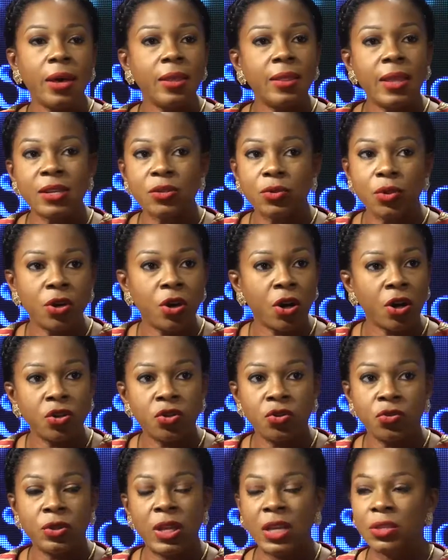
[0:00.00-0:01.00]
There's
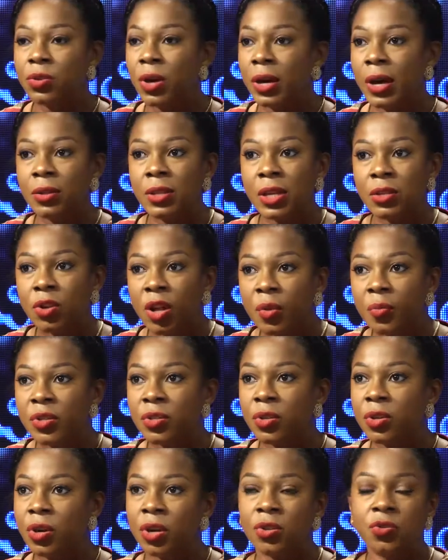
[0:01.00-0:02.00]

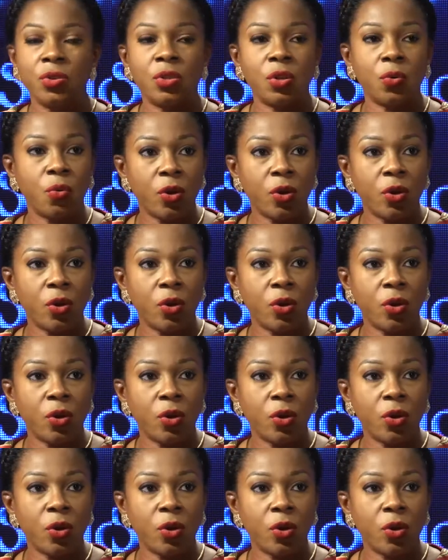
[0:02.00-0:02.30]
almost no country in the